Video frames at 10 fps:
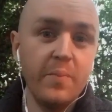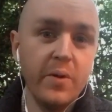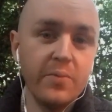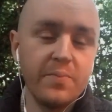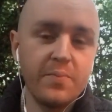
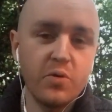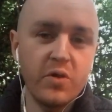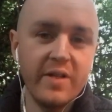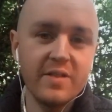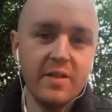about
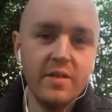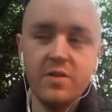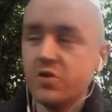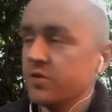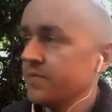
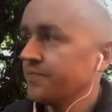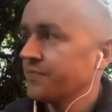procrastination.